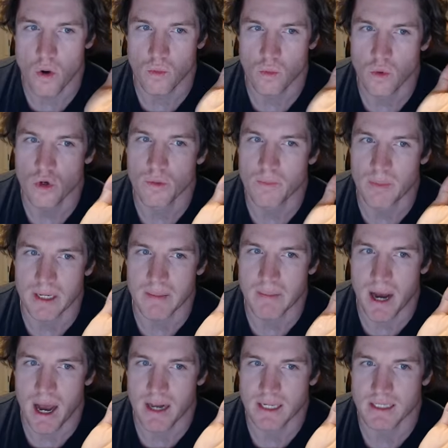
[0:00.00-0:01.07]
would be
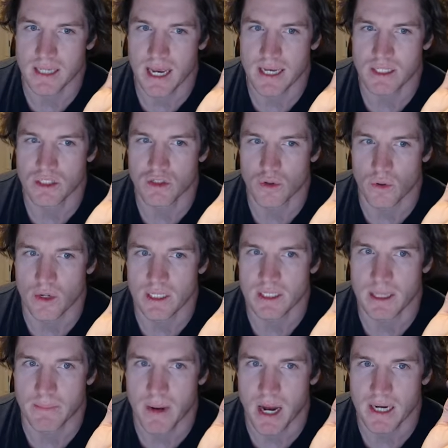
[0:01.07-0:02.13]
Party A's choice
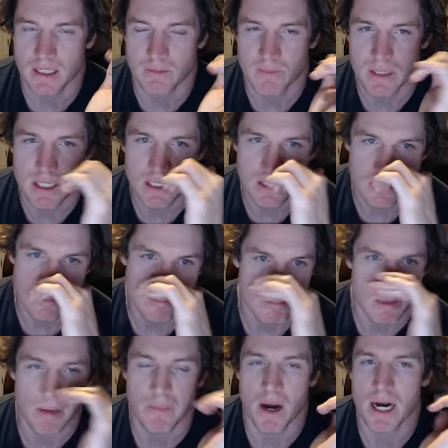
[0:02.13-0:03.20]
and Party B
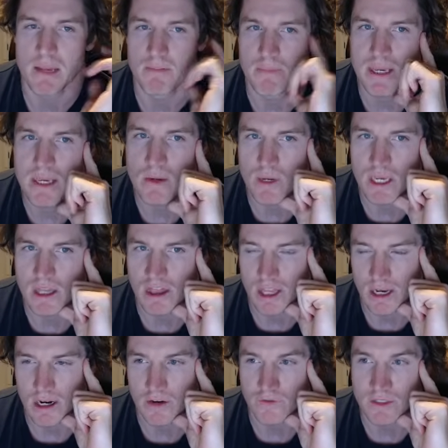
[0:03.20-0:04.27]
we can
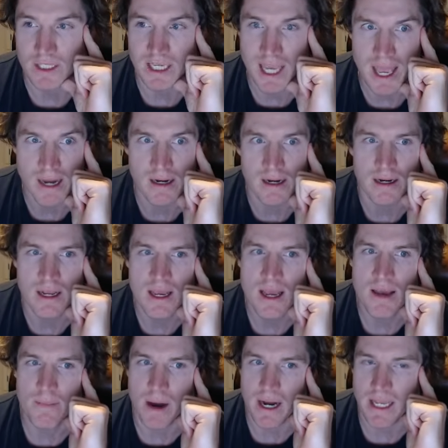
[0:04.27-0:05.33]
think of as the candidate,
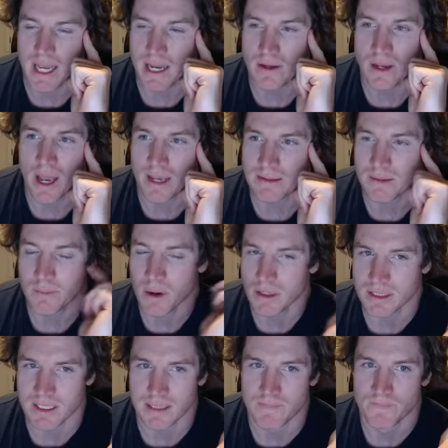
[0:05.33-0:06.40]
Party A as the
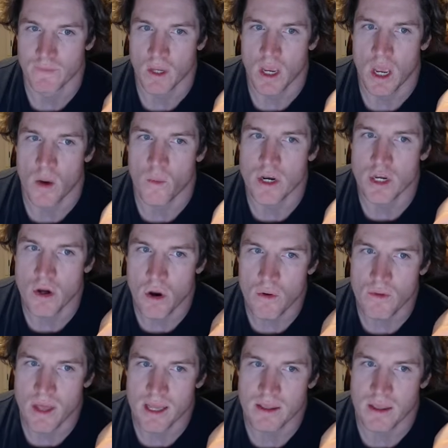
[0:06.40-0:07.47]
polity. We know
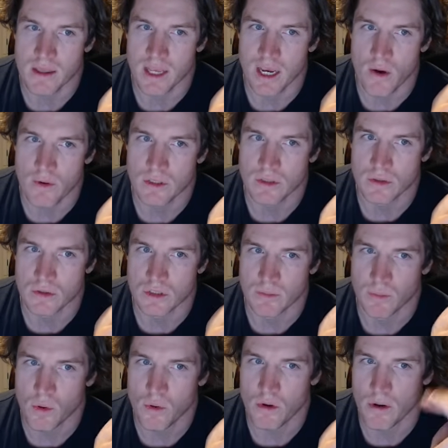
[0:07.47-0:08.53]
that they're going to
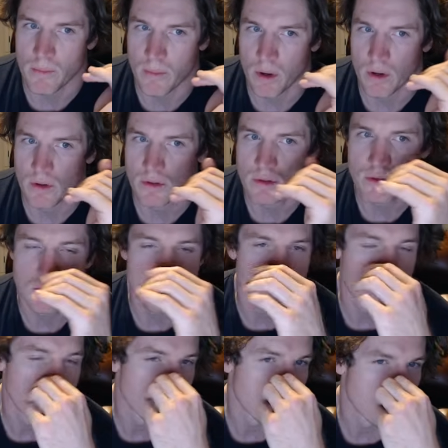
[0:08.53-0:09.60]
support, oppose,
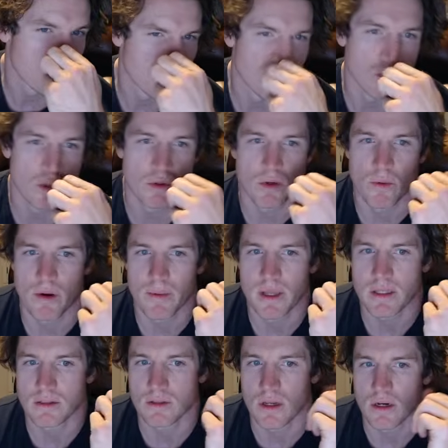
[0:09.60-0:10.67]
we don't worry about
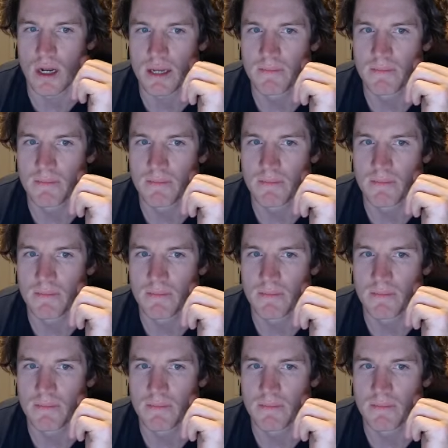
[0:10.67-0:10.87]
this third line